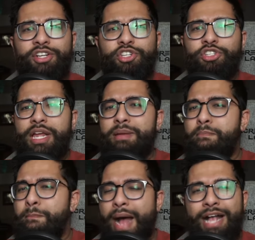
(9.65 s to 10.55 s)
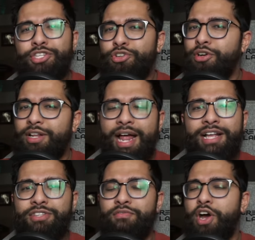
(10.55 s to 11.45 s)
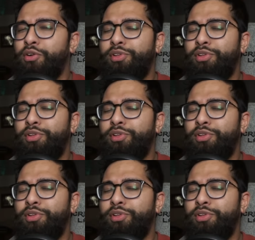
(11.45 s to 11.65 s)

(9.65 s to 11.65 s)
just a masterclass of not